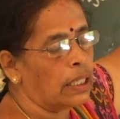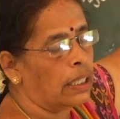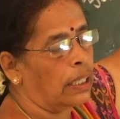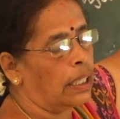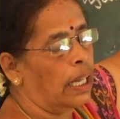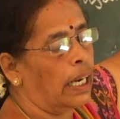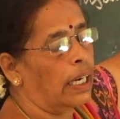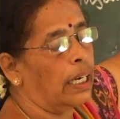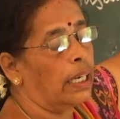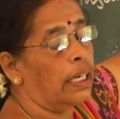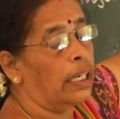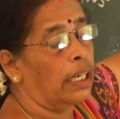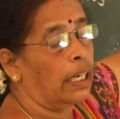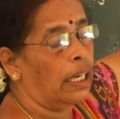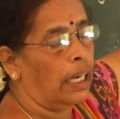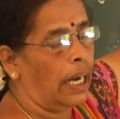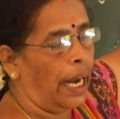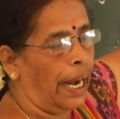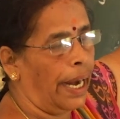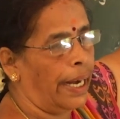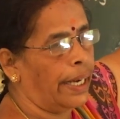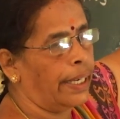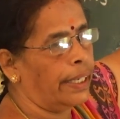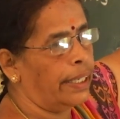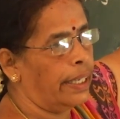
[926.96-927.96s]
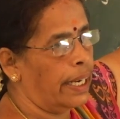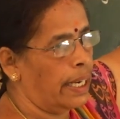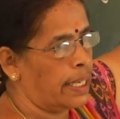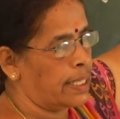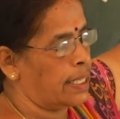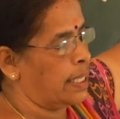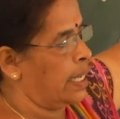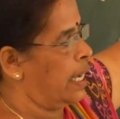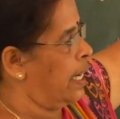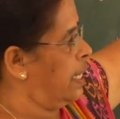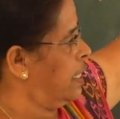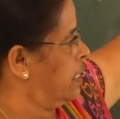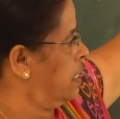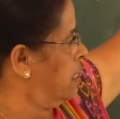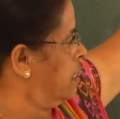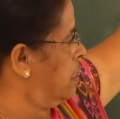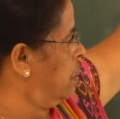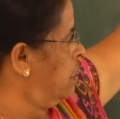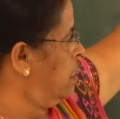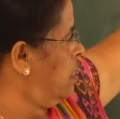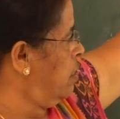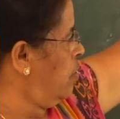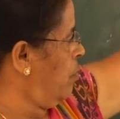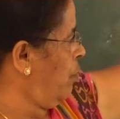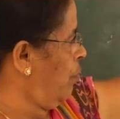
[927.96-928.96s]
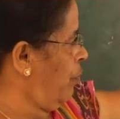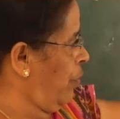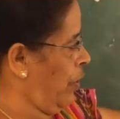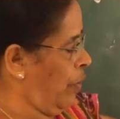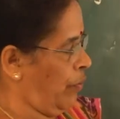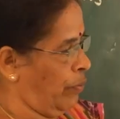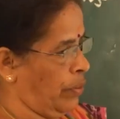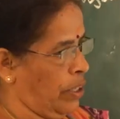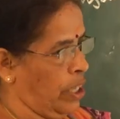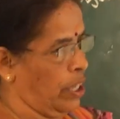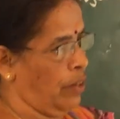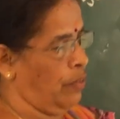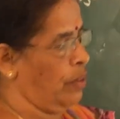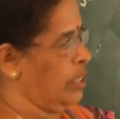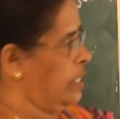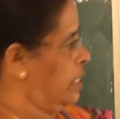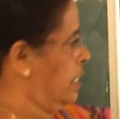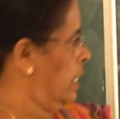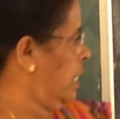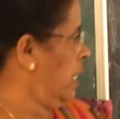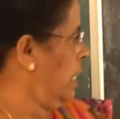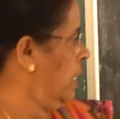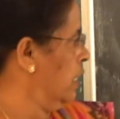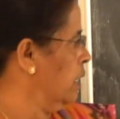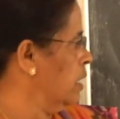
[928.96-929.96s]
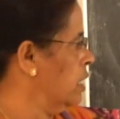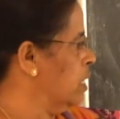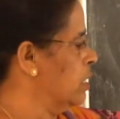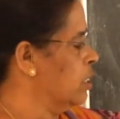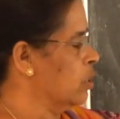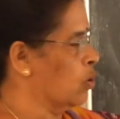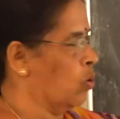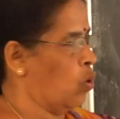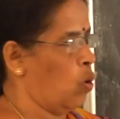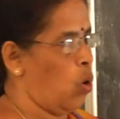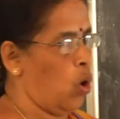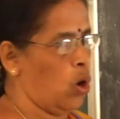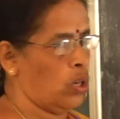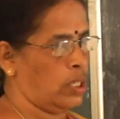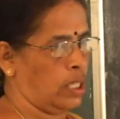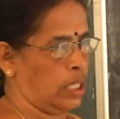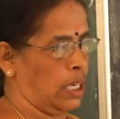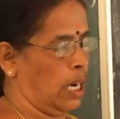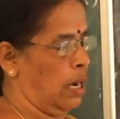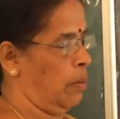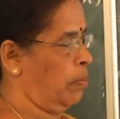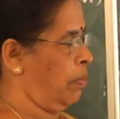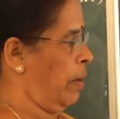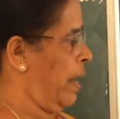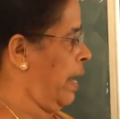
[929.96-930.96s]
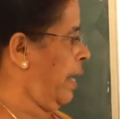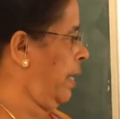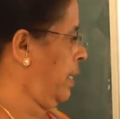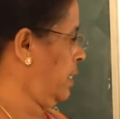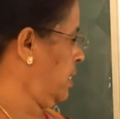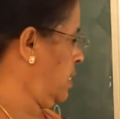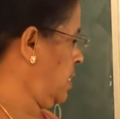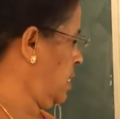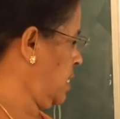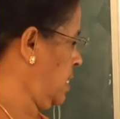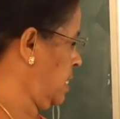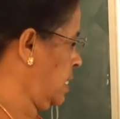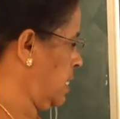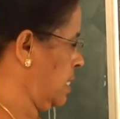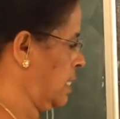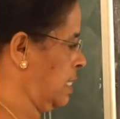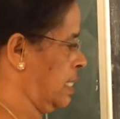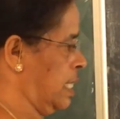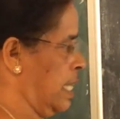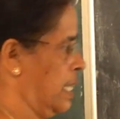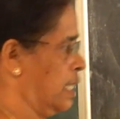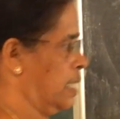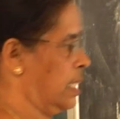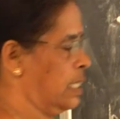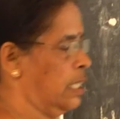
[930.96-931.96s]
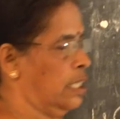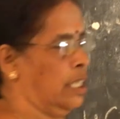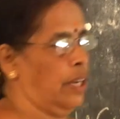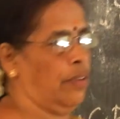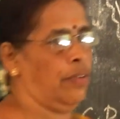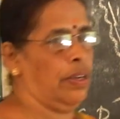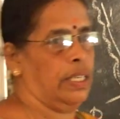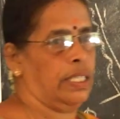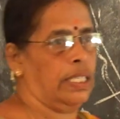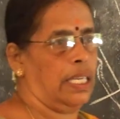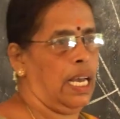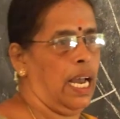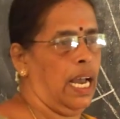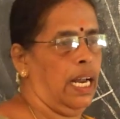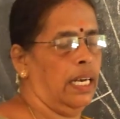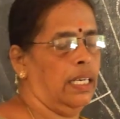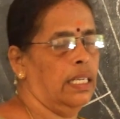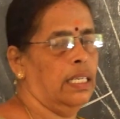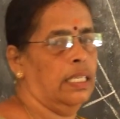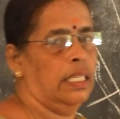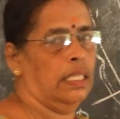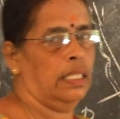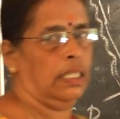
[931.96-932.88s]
the Great Desert. Fifth division coastal plain. Sixth division,